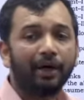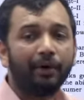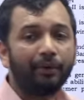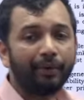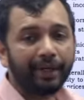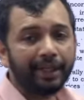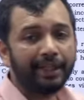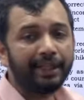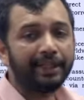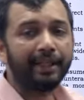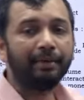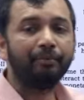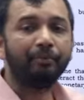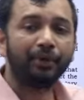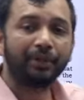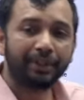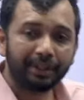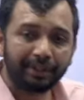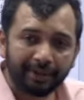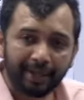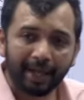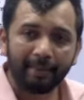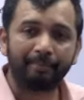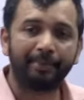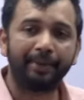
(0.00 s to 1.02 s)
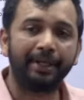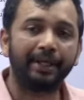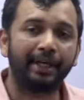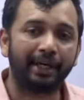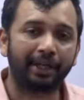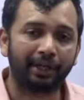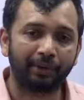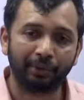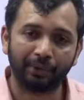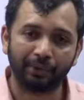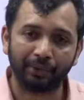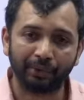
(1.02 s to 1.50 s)
covering them which is happening
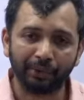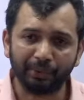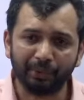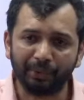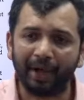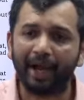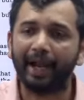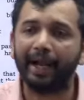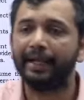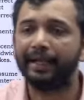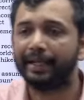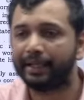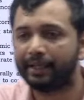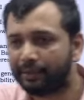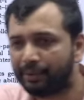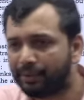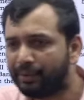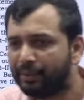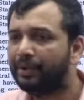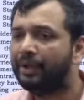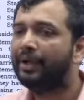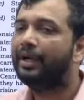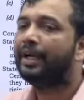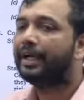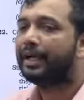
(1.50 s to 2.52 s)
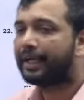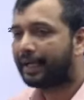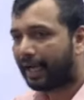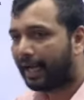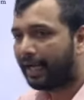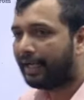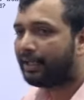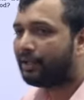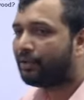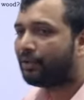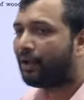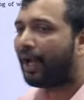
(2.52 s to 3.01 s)
around you, and you know,
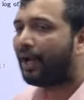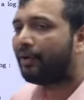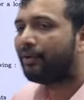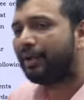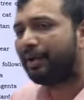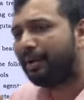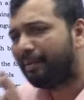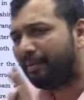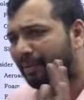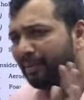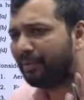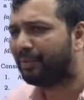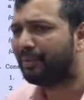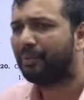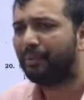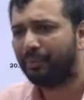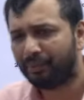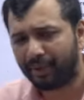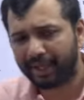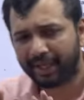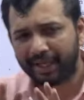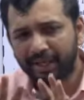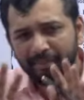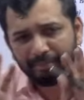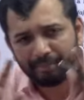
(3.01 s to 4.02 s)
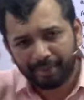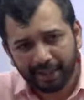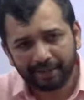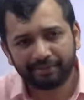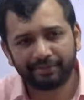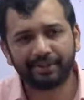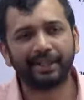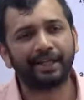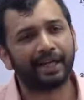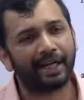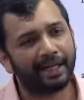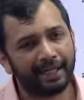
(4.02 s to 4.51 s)
try to have the very
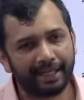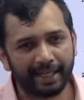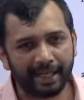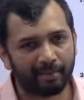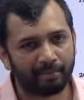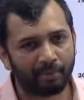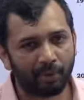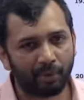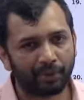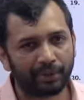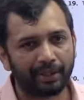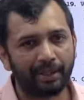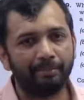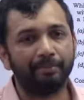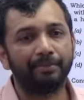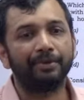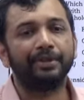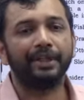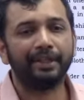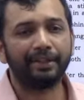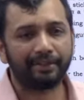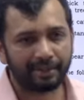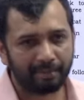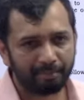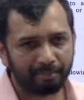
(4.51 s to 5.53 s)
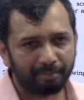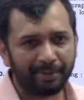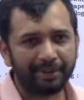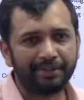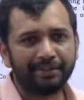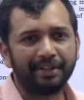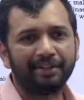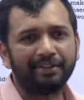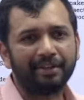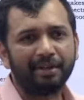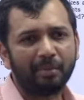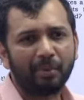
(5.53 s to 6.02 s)
basic idea about them. See some
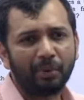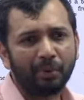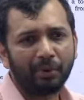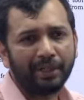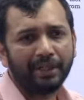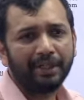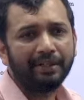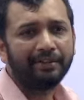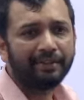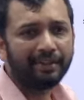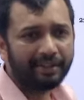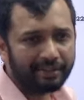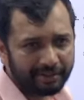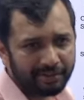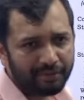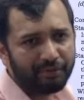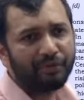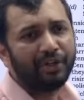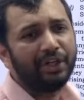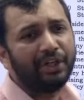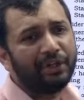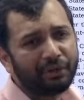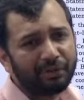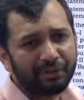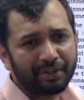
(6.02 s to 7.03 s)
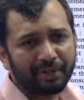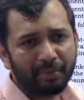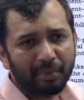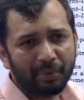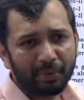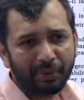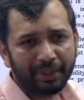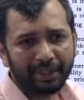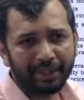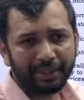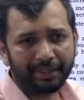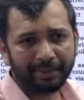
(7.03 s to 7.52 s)
pictures about it, see some videos
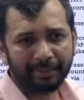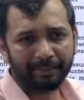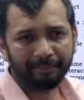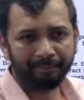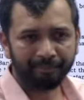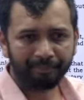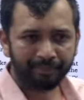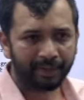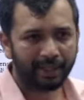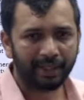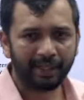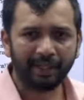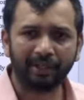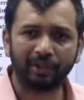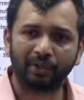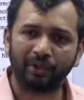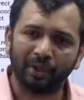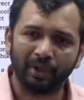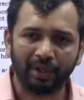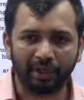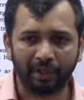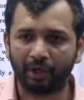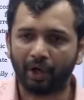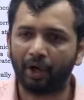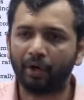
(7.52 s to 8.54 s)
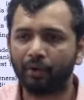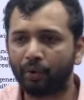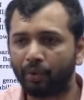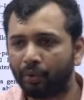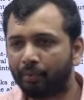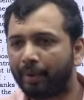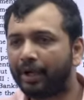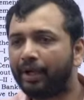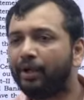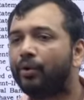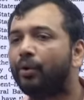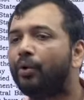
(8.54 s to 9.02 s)
about it, you know.
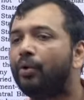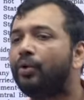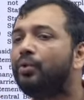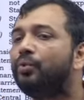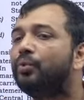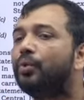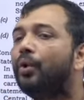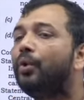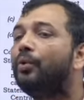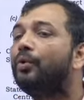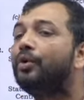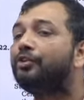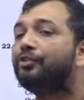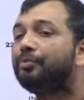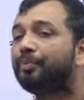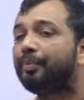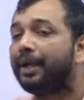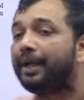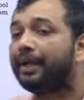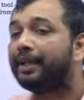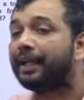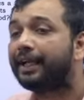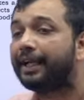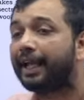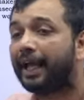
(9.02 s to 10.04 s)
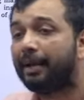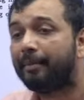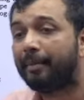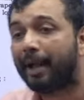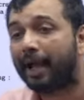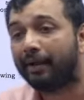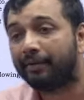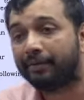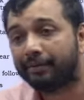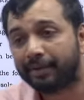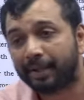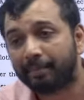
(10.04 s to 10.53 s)
Don't overspend the time
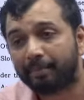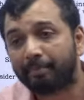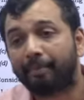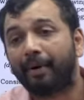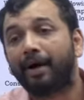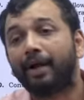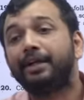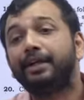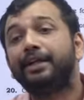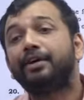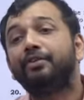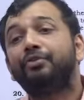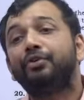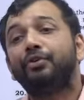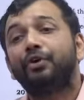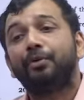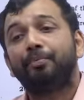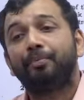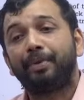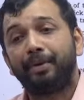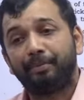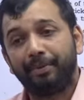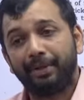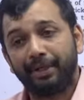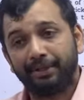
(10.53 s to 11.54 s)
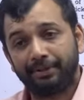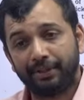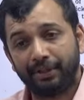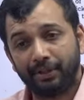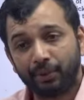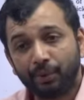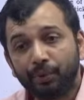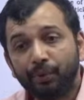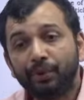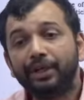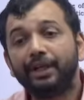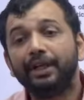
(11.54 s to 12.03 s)
as the part of your preparation.
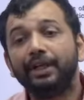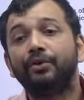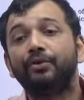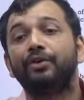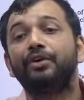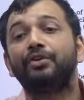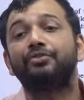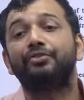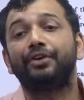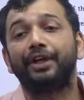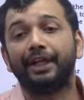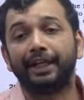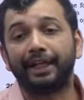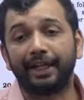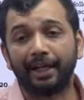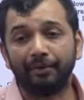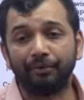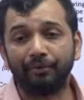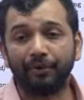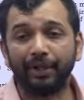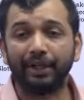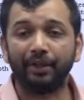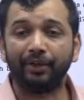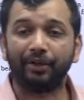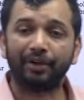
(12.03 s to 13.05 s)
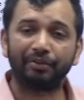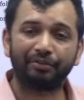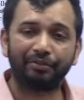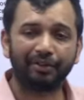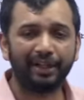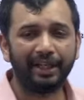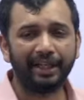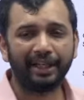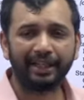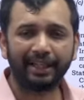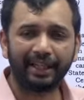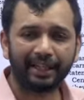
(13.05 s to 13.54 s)
Do it in your free time when you are
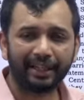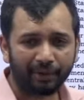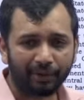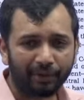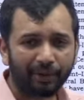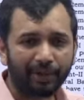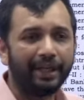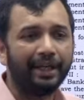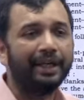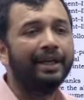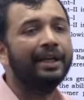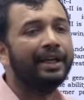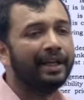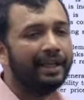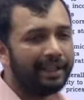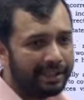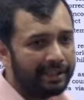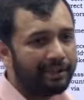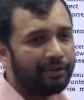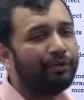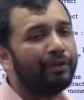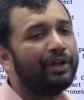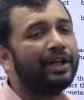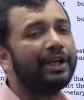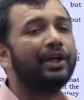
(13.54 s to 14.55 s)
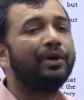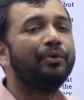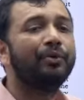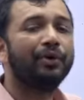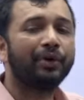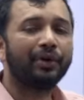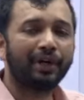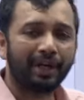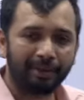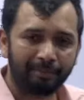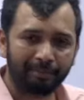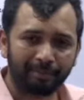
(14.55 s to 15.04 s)
feeling that, okay, this will give
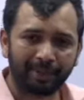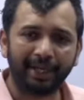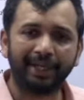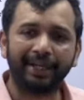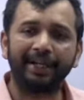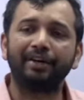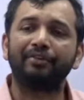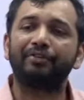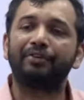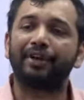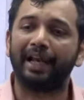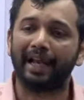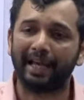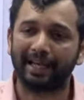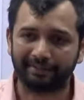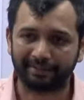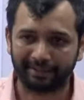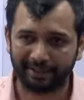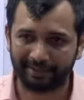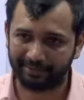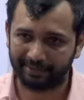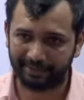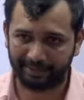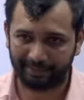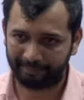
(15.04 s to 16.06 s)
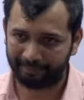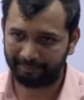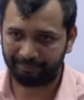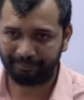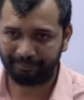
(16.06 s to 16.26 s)
you some kind of relaxation,